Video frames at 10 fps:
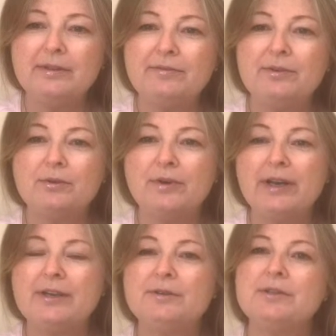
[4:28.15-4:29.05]
if you're
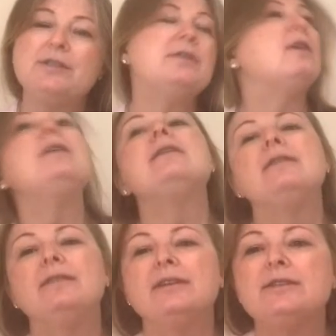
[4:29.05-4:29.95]
ready to start,
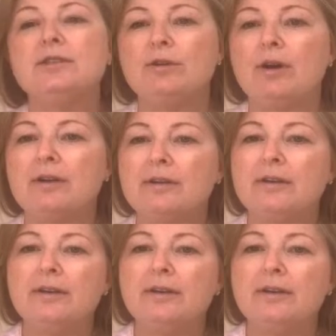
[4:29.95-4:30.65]
let's talk.